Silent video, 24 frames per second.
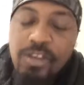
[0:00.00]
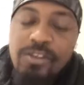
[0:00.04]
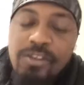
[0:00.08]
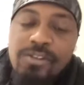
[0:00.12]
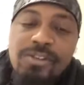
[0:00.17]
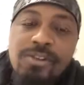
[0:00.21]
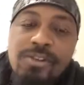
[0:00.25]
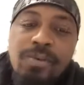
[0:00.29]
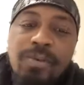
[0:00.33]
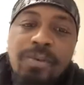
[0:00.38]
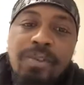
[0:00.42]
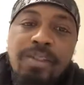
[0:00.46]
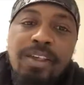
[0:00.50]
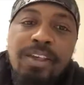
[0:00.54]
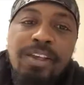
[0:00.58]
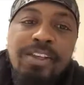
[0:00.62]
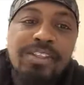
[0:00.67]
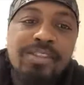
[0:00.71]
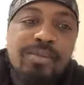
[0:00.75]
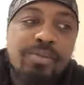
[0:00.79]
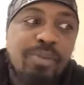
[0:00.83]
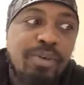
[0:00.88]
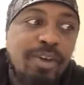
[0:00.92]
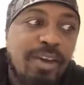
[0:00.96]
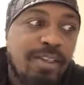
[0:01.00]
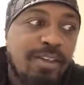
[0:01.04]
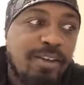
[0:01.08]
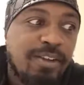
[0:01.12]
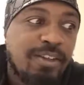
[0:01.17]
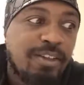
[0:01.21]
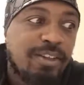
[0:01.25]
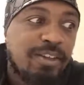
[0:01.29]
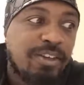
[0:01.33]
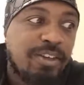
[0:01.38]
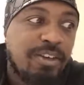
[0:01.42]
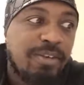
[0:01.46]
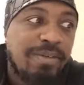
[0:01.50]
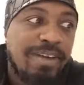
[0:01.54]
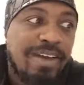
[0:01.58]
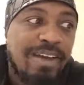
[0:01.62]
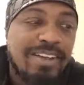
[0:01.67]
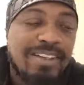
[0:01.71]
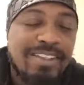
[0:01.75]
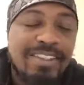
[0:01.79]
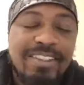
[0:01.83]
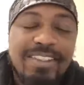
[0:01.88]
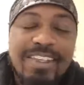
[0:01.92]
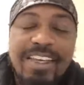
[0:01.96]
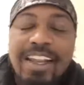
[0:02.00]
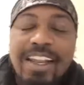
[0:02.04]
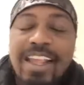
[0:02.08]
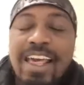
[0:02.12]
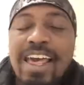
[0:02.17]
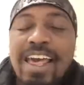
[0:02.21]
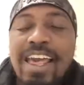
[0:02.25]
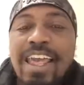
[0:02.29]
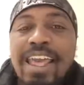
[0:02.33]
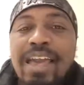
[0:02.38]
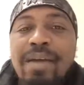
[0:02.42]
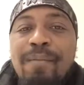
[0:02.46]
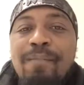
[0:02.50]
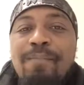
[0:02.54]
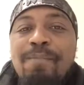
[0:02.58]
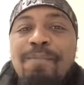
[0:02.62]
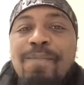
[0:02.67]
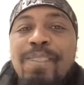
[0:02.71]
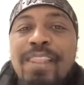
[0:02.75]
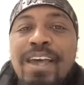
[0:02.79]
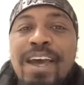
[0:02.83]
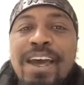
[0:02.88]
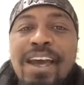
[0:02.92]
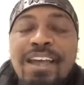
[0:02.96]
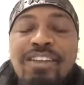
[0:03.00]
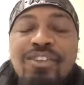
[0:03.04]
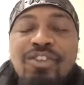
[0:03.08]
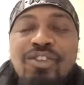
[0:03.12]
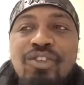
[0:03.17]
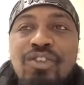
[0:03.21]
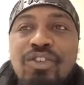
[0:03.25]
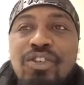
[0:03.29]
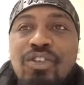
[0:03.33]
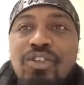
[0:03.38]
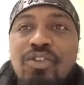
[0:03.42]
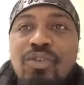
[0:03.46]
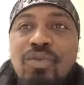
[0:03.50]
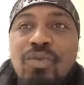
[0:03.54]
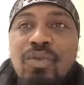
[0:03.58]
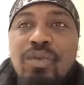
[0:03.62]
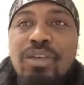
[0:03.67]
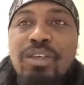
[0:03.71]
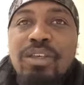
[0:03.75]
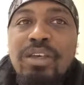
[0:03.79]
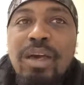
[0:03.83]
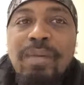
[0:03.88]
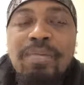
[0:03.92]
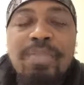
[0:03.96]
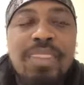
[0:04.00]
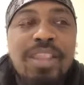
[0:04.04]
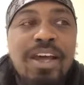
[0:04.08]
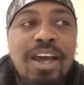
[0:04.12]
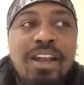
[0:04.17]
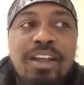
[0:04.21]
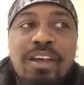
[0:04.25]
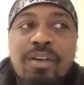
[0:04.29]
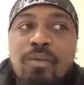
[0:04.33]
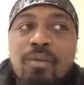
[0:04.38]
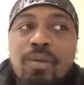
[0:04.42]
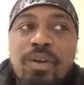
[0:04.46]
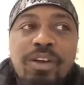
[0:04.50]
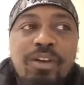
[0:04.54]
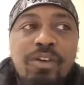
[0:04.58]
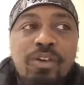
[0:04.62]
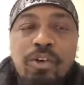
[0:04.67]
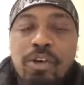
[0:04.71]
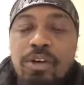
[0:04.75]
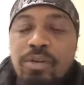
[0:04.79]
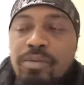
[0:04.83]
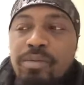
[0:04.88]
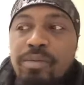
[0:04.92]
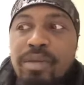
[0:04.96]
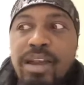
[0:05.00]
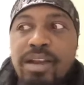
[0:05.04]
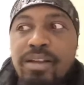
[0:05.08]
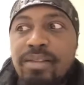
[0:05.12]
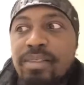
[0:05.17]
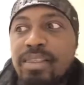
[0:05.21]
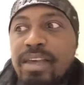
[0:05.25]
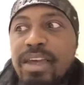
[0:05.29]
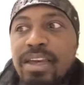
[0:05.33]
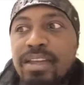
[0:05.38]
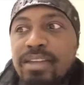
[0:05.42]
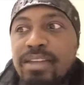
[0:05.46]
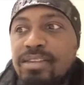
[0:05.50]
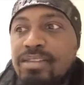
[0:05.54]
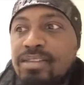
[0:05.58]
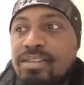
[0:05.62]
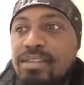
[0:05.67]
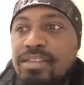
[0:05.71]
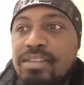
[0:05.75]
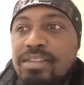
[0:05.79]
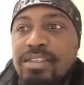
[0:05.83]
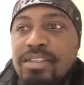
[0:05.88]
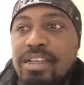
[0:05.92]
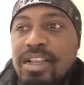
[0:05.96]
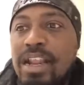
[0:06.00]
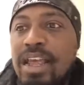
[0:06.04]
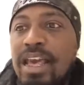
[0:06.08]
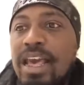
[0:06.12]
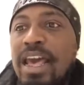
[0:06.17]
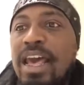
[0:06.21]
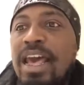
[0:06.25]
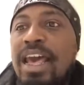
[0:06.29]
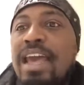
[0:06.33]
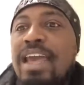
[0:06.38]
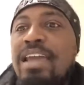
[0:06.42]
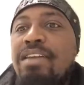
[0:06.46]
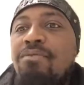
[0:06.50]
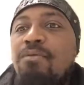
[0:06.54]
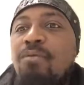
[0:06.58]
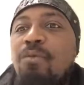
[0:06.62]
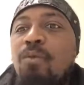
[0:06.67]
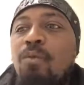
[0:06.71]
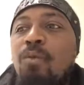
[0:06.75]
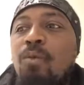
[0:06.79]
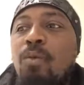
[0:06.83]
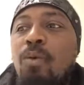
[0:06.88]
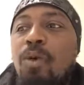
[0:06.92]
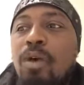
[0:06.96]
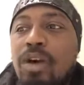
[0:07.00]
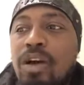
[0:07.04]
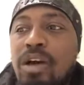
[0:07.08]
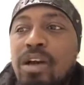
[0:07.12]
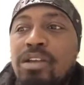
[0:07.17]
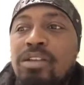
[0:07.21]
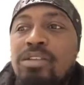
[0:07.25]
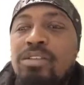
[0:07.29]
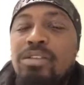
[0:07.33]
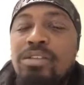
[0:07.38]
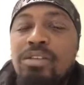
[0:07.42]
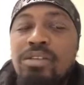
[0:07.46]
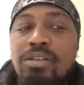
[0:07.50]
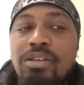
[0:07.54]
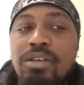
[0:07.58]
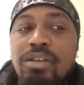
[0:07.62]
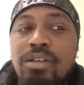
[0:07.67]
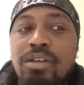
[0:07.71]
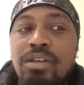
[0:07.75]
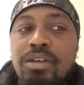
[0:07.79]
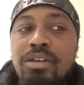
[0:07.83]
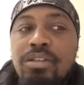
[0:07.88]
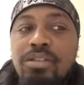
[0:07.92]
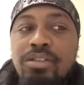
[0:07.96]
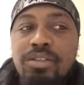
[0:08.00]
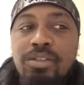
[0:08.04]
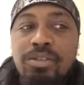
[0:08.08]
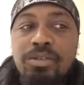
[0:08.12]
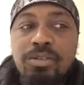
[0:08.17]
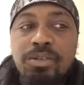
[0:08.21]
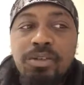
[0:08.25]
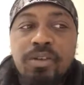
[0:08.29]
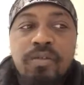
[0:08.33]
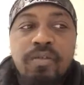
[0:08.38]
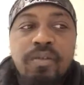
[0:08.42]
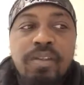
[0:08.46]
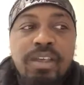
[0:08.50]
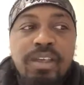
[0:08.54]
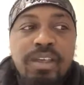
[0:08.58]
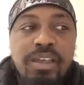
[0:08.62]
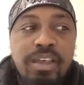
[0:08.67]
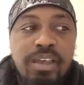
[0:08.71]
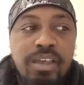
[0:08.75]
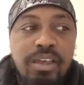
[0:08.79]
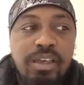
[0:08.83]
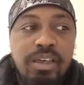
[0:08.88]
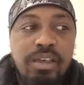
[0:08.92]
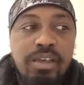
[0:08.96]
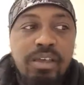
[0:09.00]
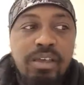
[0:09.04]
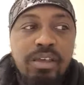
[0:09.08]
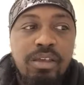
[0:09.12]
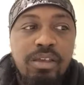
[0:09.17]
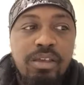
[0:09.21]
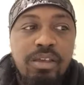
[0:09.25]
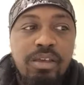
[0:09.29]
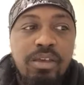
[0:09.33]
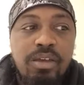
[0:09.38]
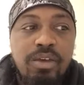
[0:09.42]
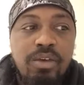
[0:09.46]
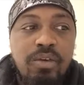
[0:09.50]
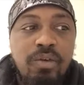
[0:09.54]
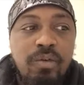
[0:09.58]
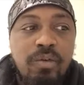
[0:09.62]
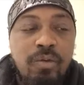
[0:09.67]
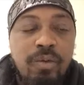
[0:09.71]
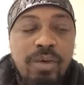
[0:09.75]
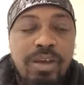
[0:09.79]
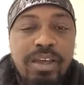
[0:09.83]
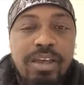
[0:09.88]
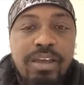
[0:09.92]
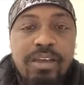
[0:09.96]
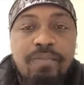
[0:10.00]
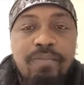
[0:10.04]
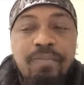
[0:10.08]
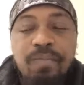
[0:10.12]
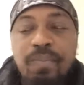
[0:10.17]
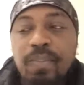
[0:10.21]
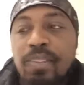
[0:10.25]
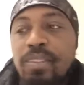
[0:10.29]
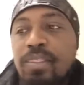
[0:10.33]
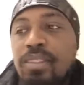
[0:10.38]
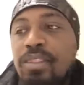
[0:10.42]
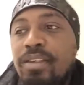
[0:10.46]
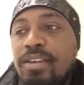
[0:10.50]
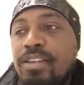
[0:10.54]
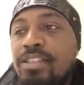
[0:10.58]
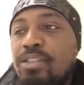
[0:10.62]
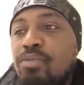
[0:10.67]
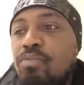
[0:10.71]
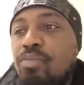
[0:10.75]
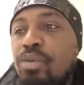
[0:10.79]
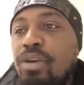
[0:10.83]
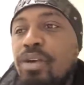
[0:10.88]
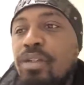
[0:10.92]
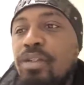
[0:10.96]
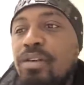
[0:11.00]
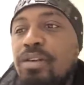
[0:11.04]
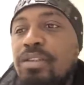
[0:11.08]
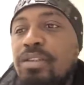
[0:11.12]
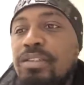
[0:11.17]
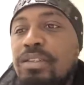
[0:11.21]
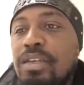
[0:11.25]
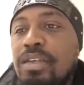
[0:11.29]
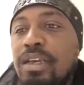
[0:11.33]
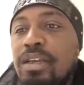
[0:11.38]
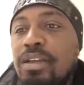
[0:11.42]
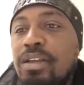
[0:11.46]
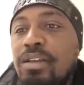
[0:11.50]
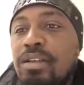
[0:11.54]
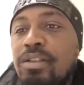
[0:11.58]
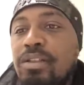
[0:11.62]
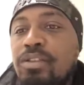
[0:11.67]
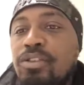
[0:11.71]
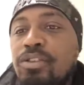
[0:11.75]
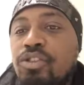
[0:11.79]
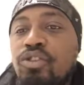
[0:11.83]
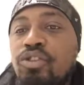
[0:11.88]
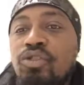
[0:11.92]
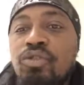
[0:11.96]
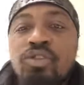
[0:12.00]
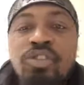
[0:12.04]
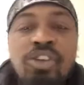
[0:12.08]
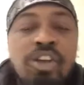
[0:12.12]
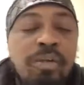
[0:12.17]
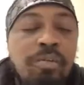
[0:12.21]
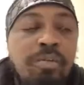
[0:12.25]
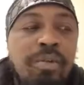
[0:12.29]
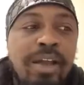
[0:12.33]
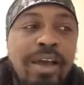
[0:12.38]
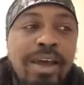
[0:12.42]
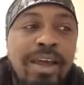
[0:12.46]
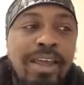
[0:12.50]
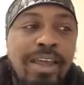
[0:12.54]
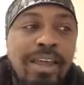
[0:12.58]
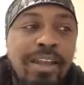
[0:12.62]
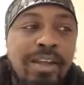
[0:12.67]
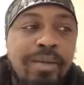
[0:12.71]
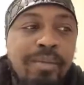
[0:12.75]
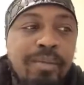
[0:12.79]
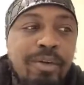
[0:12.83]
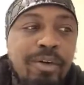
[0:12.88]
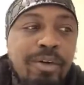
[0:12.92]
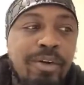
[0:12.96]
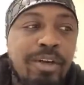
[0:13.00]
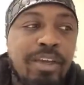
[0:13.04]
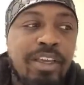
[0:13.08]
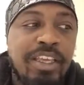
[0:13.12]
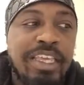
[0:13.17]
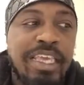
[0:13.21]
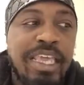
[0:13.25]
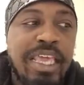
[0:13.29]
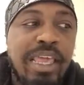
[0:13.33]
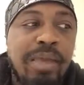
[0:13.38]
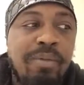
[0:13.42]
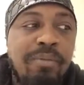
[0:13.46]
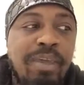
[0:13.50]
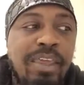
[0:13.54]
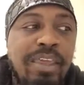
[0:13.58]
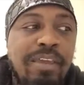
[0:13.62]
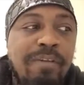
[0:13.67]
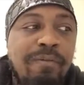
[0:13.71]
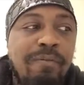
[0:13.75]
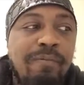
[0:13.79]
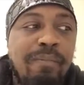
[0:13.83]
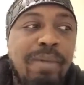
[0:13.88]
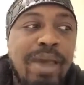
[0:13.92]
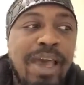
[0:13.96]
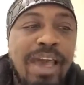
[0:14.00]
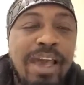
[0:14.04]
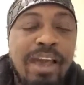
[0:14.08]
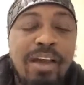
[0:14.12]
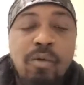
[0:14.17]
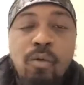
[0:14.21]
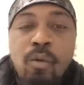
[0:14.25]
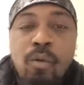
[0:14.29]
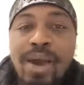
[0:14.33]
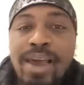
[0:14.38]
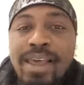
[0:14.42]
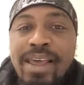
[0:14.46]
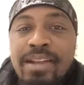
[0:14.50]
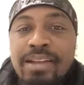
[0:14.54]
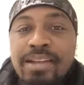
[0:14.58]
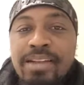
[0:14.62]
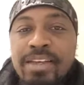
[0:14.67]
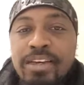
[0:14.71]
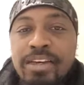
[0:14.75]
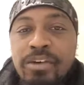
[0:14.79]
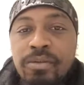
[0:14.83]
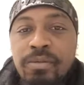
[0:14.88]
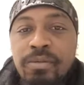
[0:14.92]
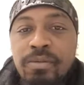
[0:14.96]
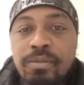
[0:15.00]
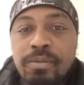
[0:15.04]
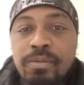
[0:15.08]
So this brother turned around and said, I'm not on one accord with Mattathias. Listen, I want to serve the king, right? This brother said, the Jews aren't black anymore. Give me back wilding out.